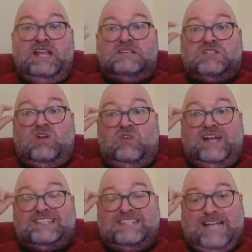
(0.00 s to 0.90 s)
So
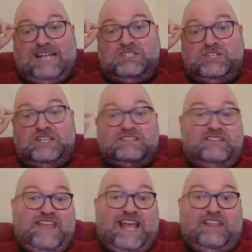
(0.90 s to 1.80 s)
it's not
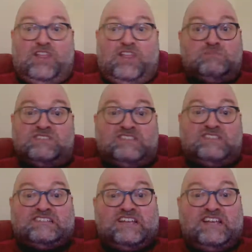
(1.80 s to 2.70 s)
just that they're
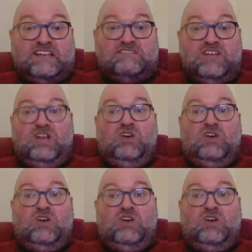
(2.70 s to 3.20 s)
obsessive